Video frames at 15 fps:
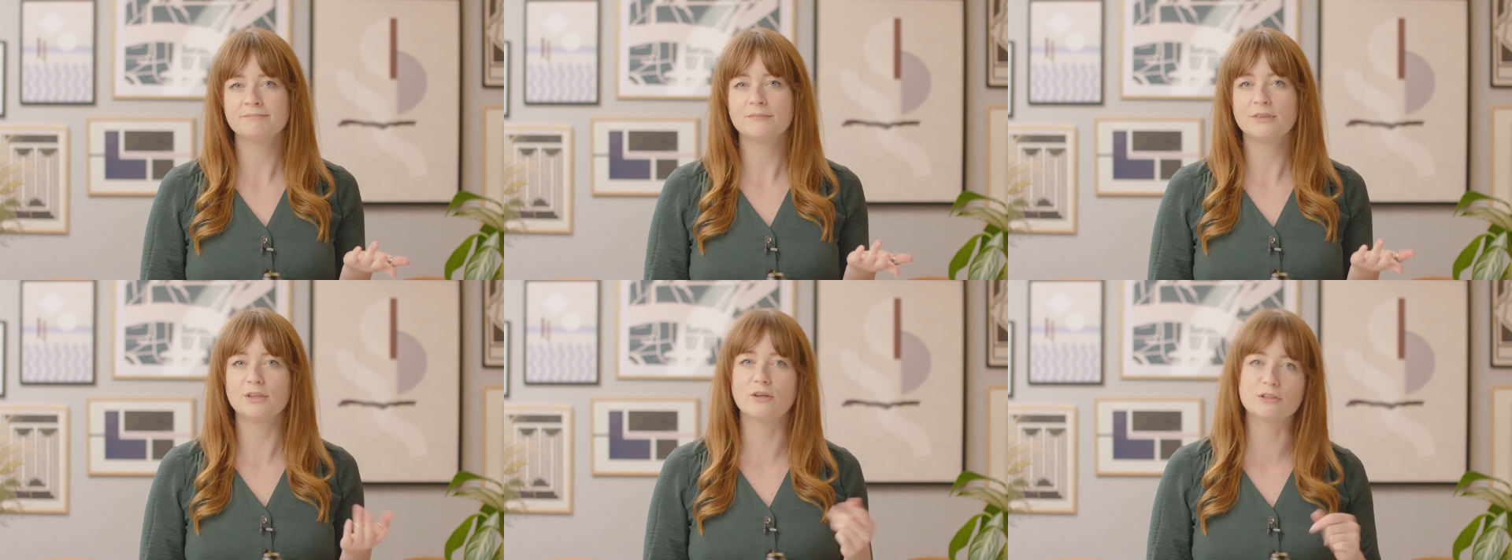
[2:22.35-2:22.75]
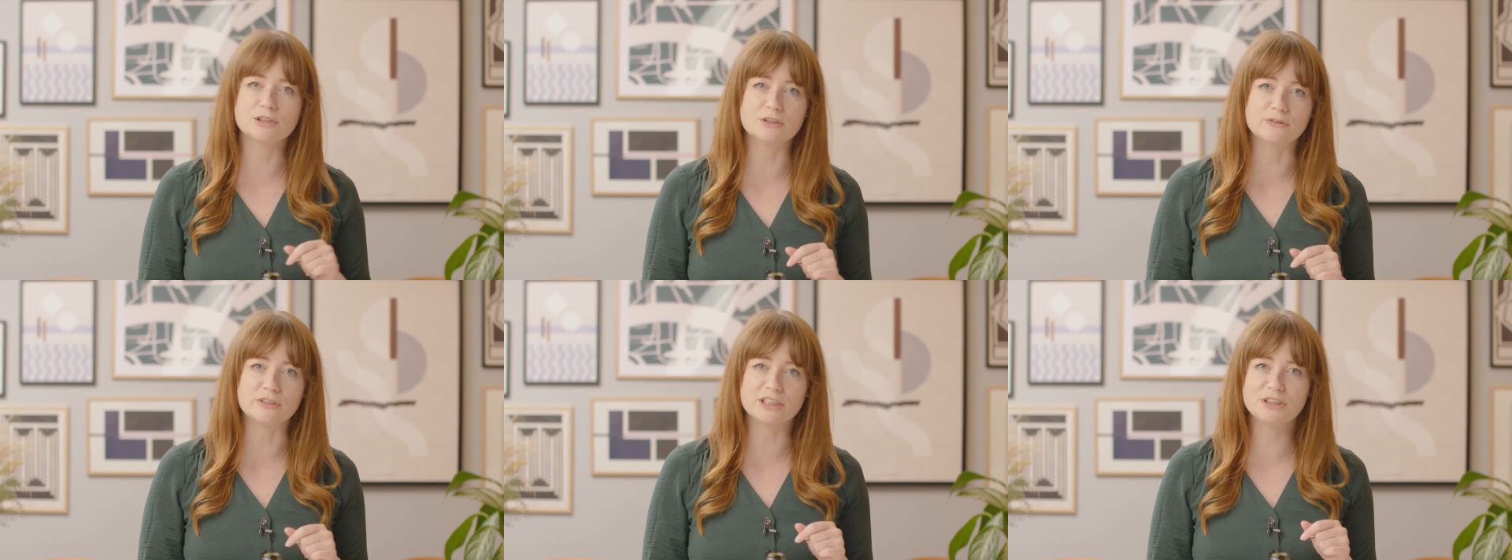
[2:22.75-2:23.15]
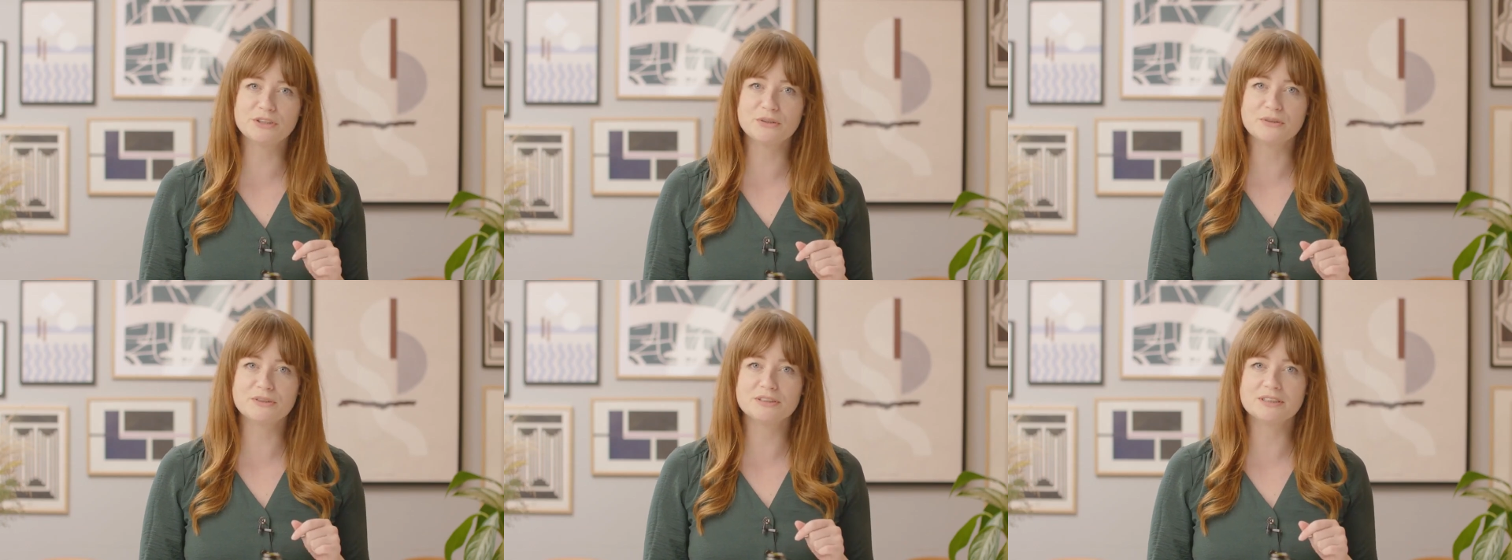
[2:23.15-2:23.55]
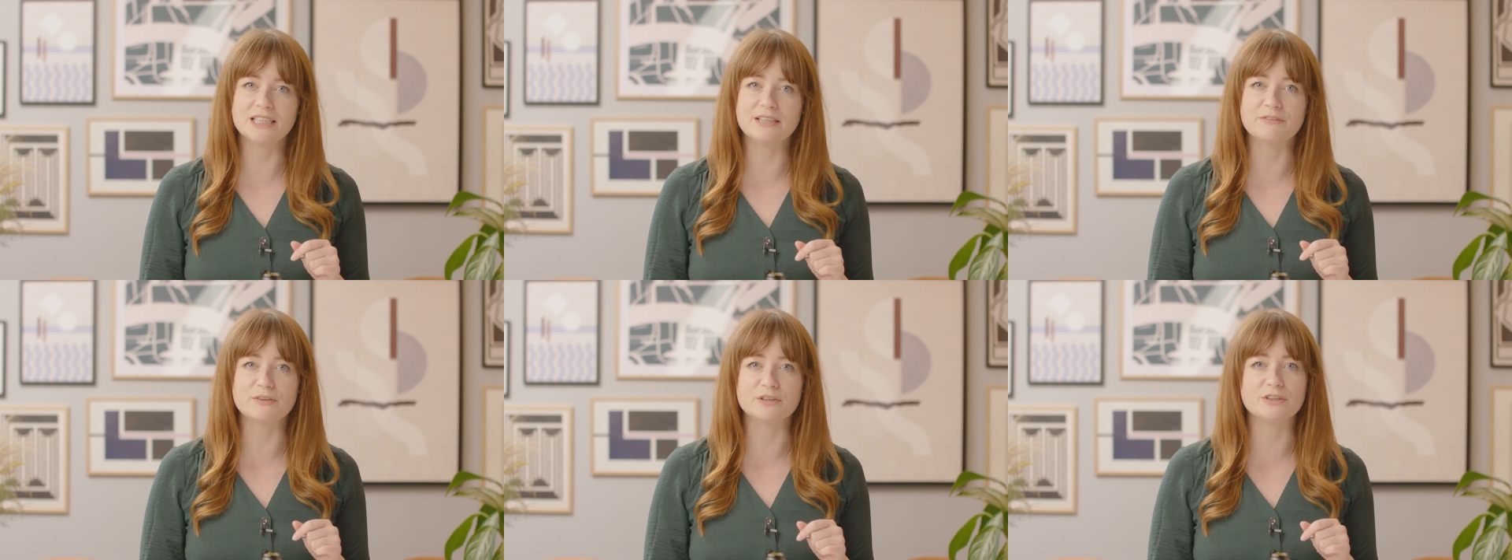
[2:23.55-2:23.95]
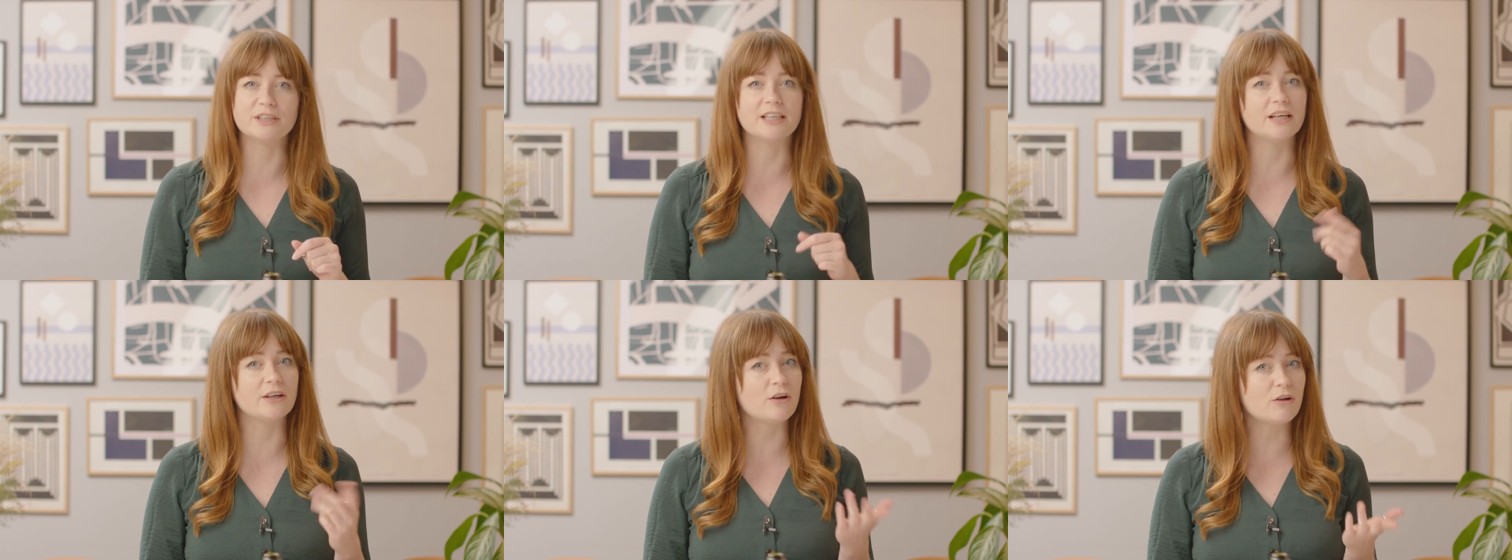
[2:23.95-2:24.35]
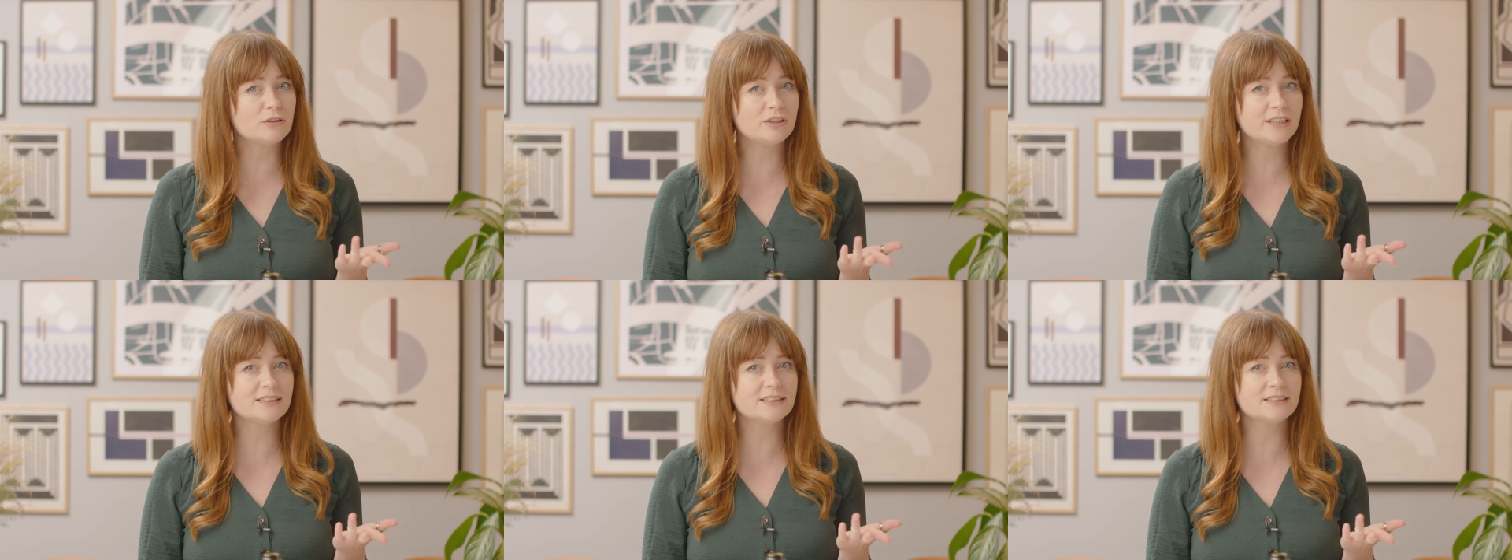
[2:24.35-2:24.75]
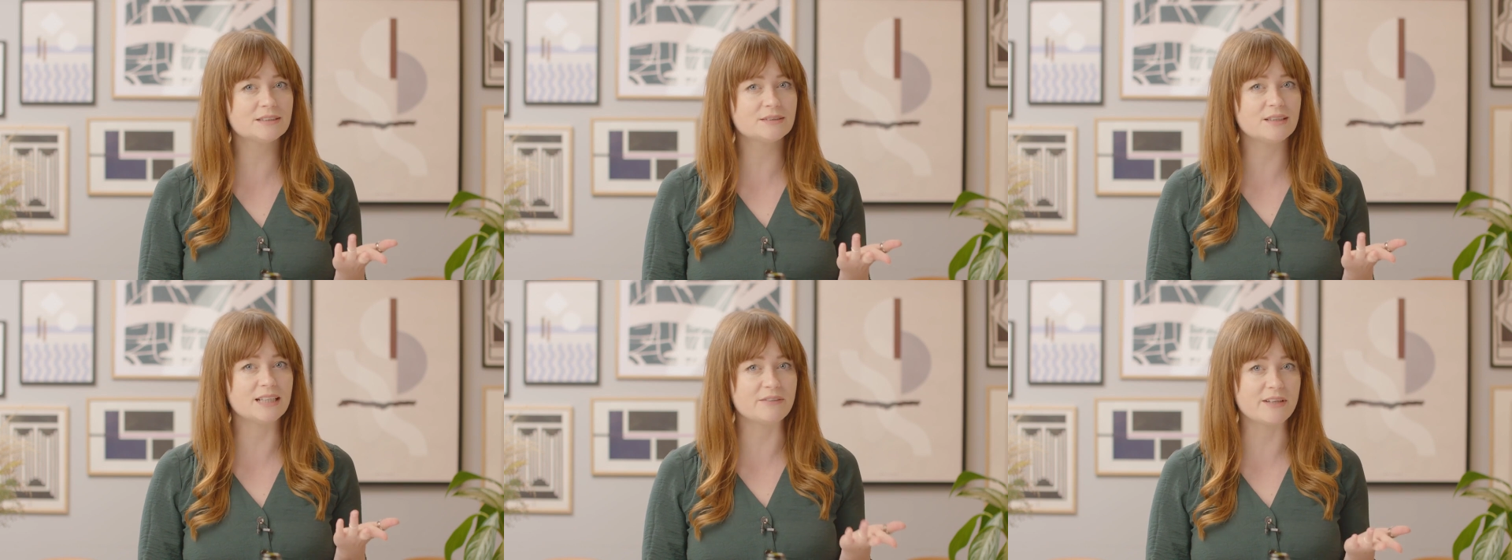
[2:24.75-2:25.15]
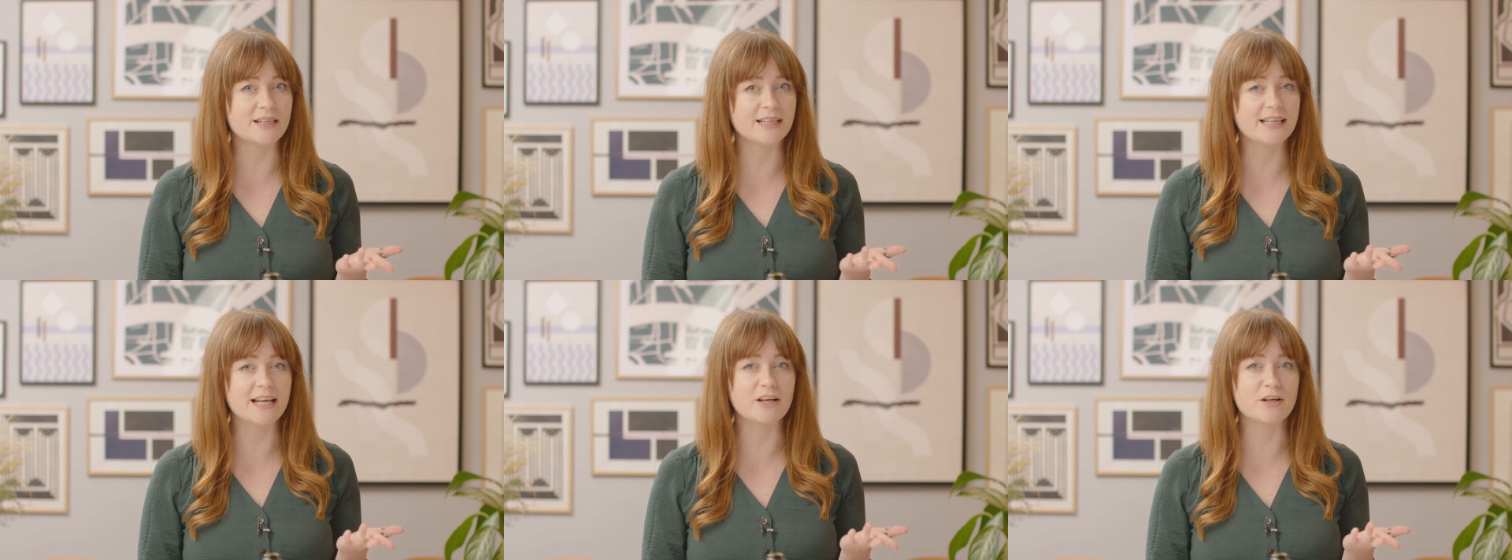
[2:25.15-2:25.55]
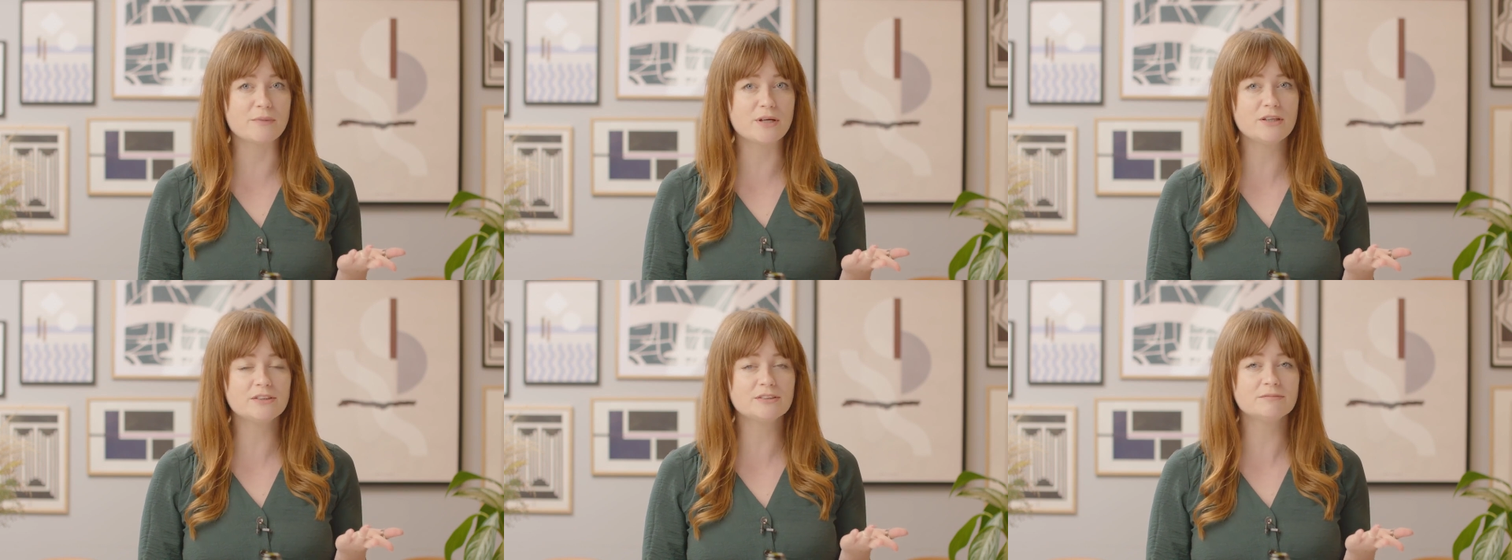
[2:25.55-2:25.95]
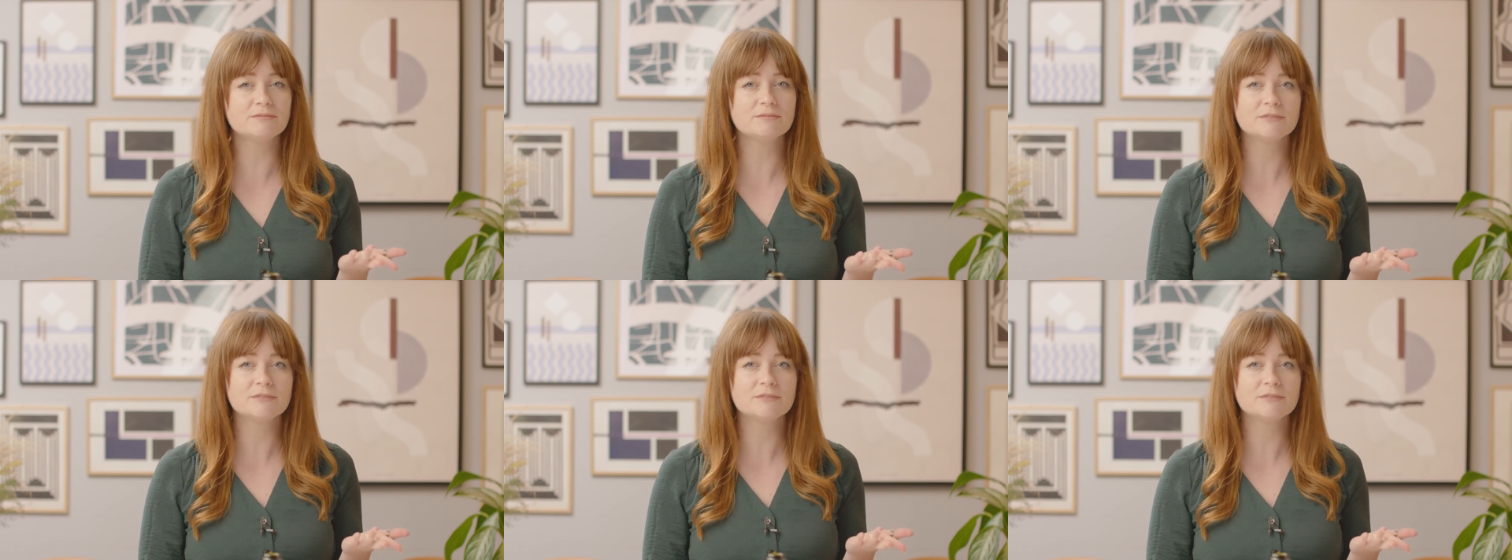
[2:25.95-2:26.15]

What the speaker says: Long story short, if you're drinking cold drinks, leave it in Kaelo mode.